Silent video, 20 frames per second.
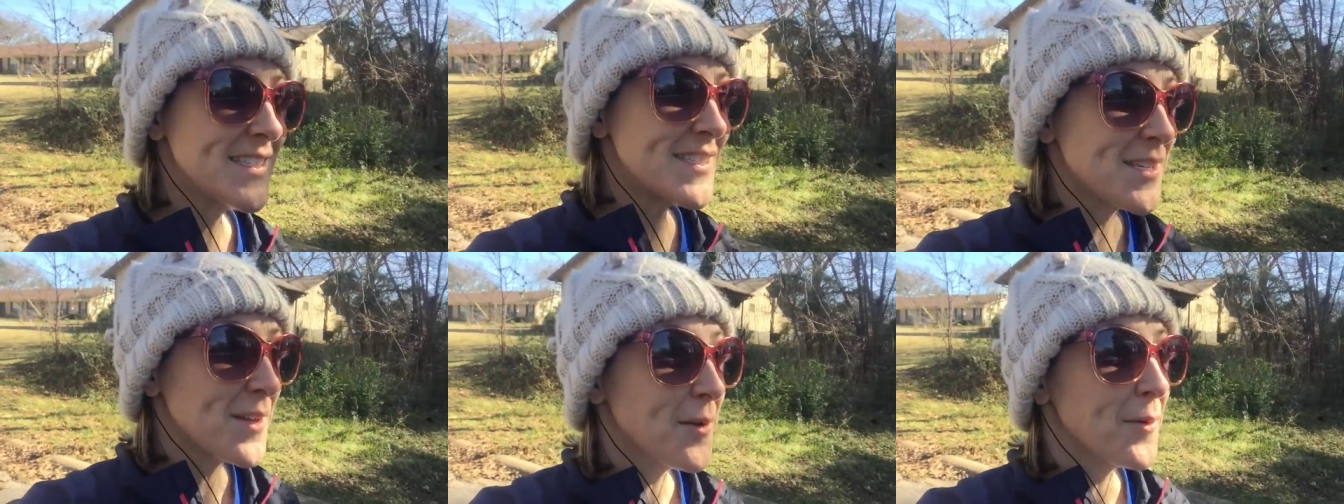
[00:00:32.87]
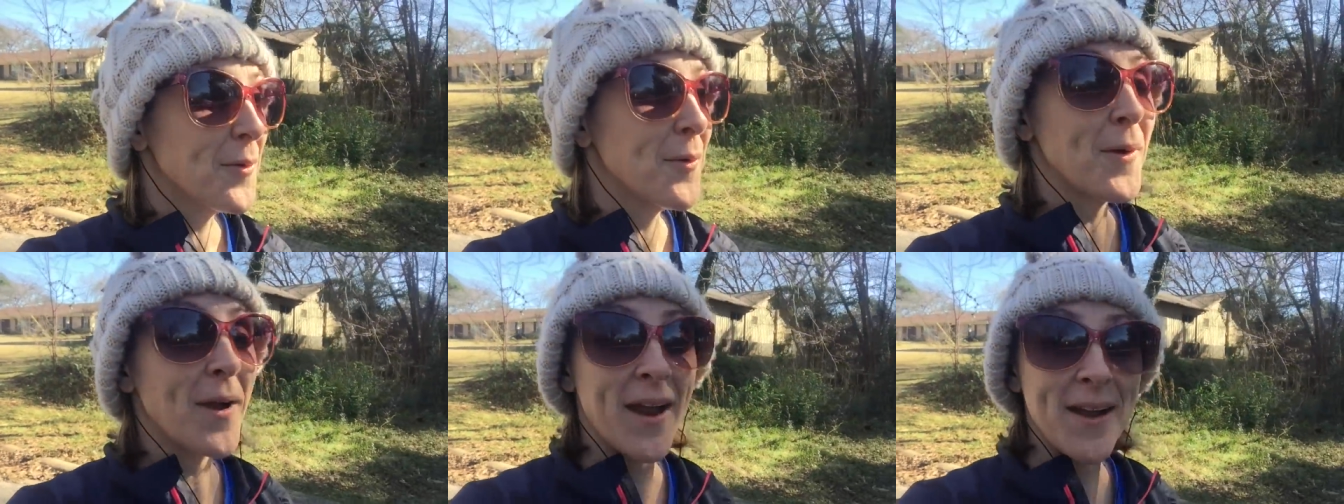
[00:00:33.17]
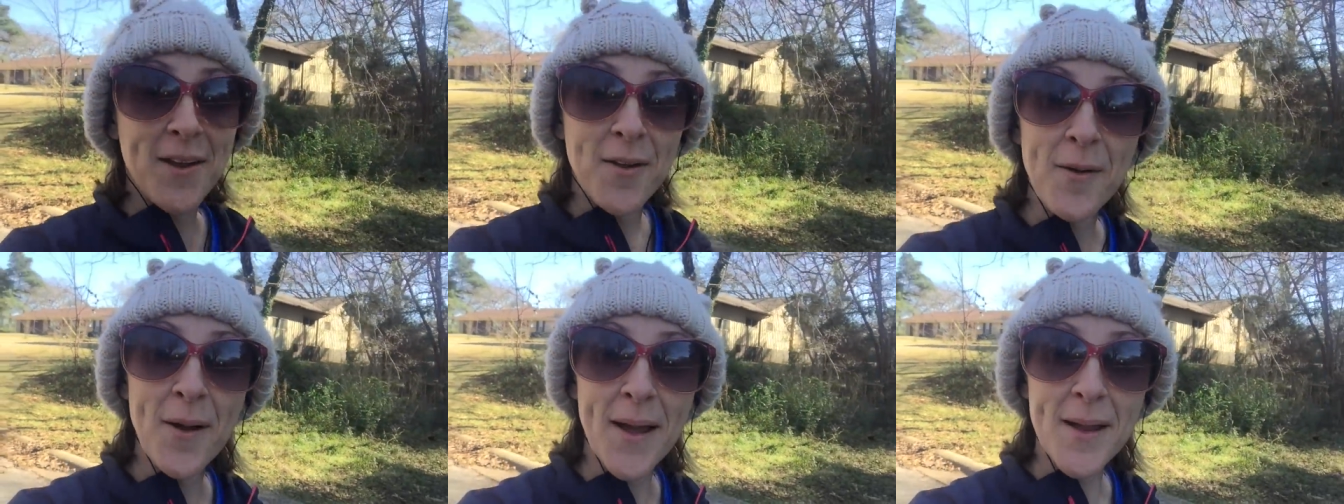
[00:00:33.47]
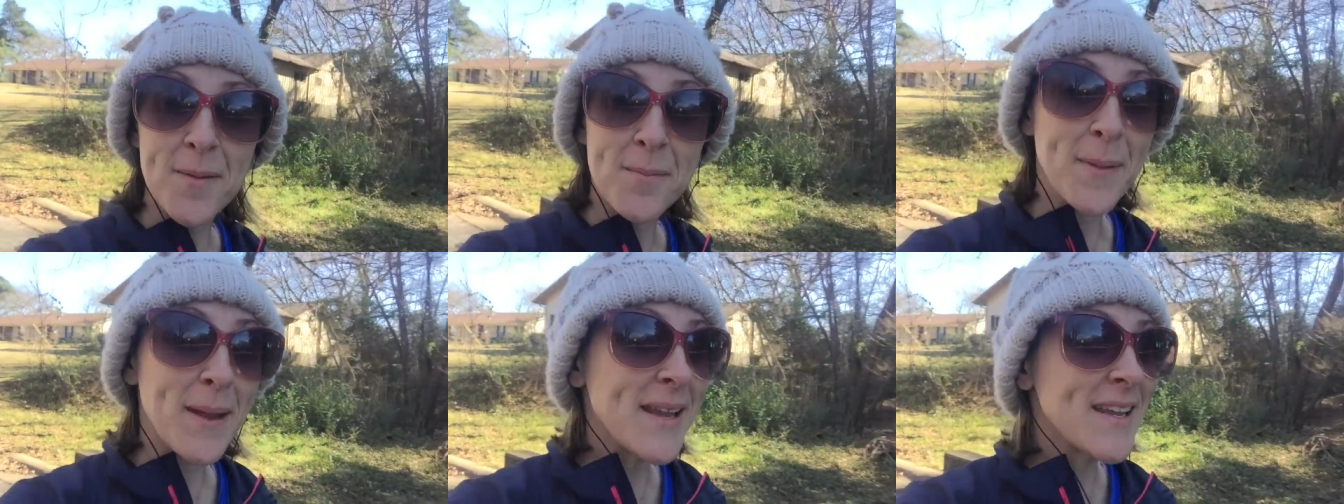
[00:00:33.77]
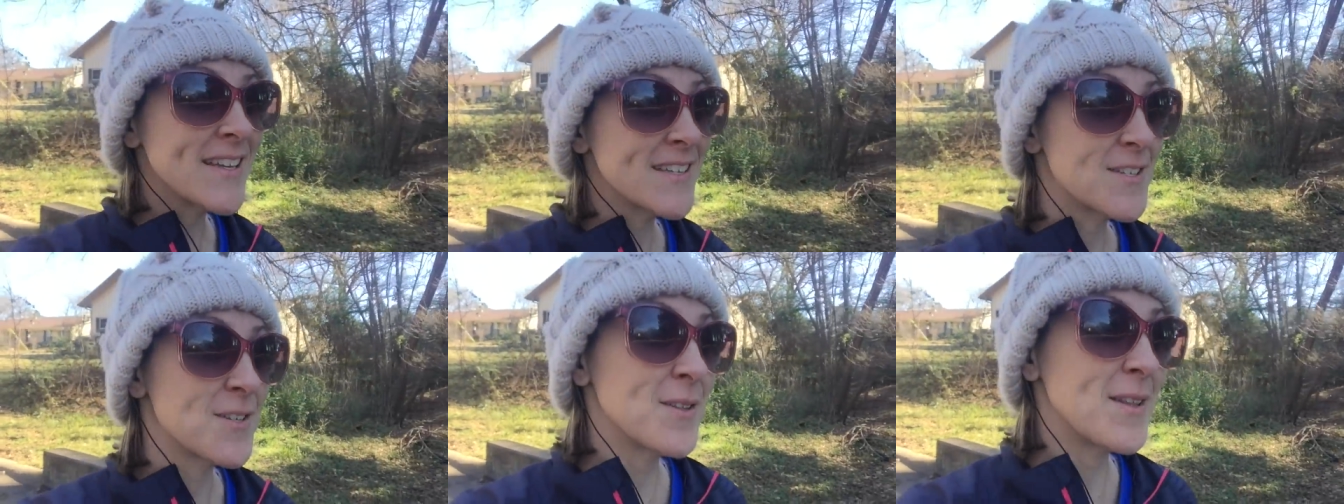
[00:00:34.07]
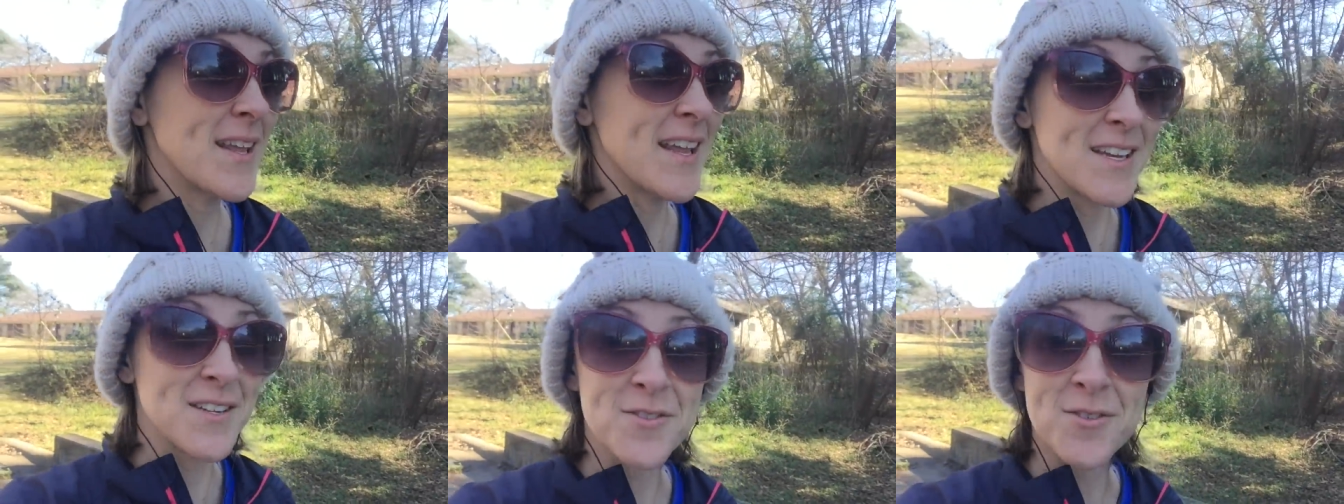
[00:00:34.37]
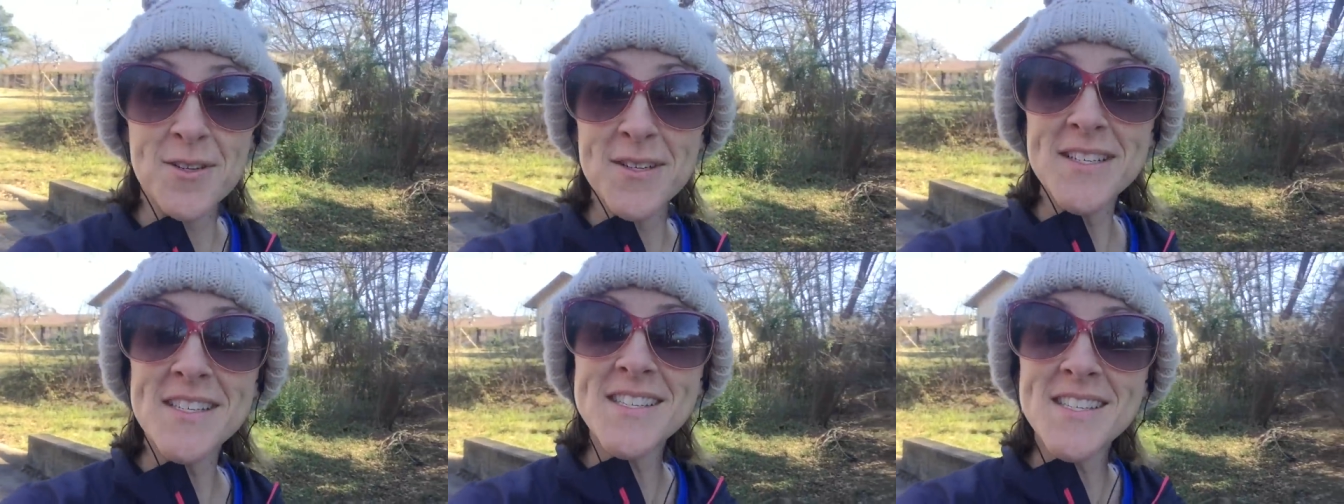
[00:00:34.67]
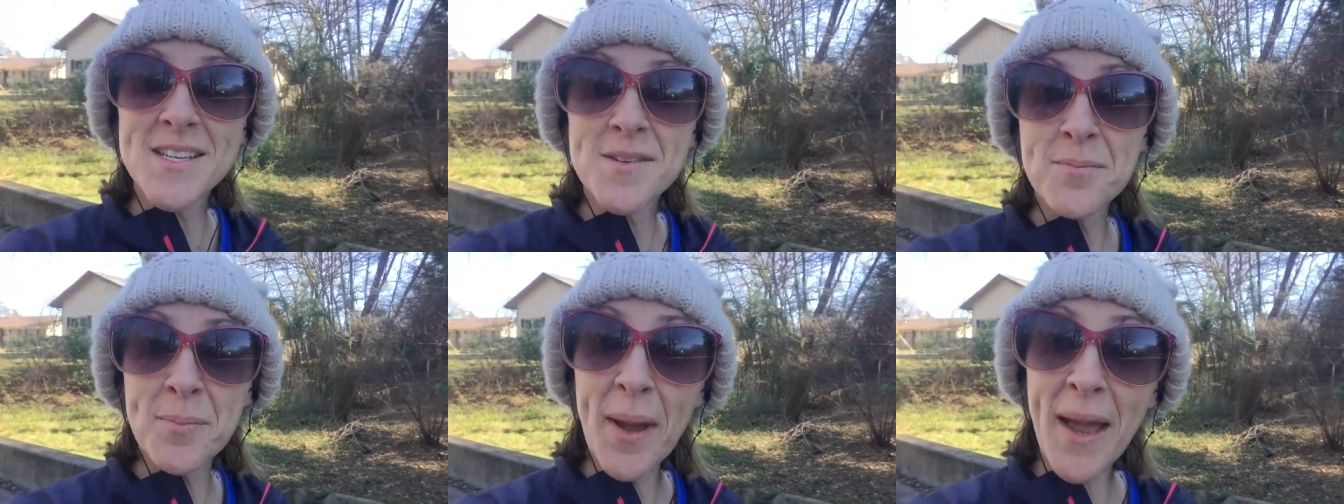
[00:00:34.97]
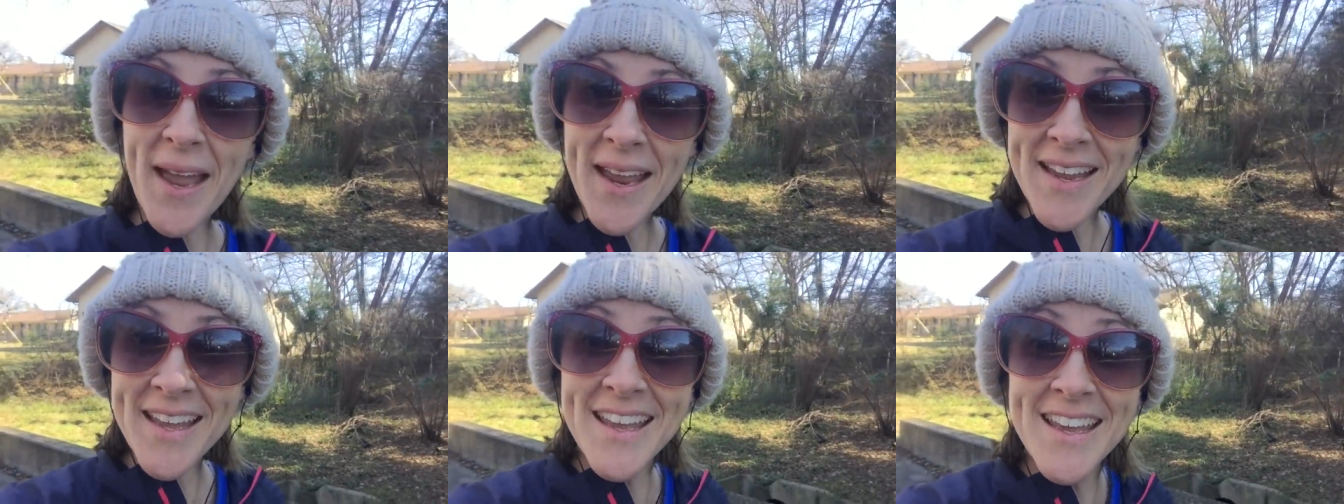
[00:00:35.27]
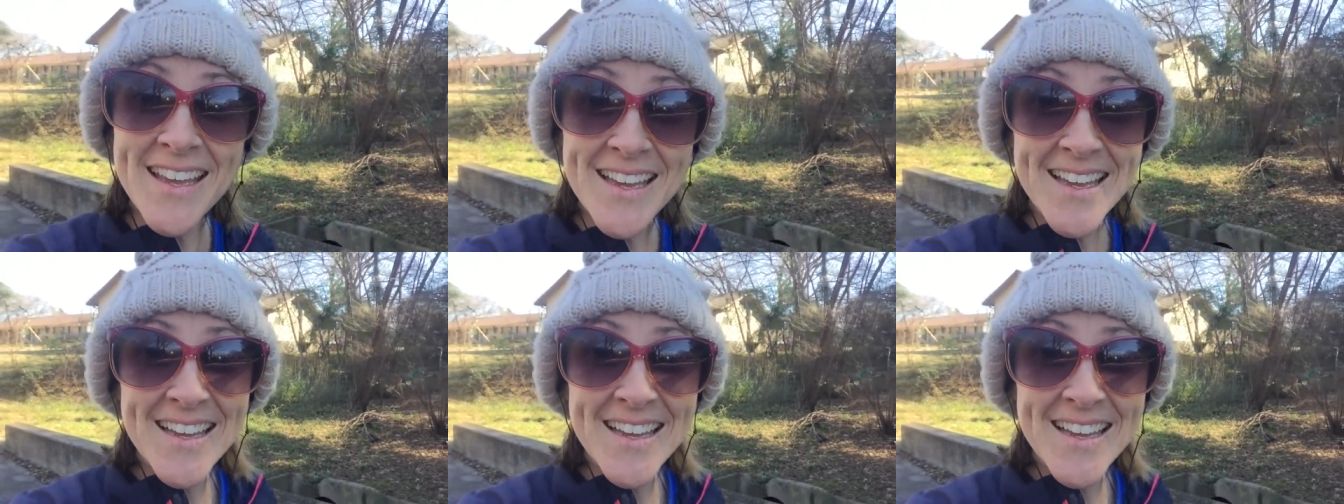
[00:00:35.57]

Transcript: so I know how to make it to the entrance and back.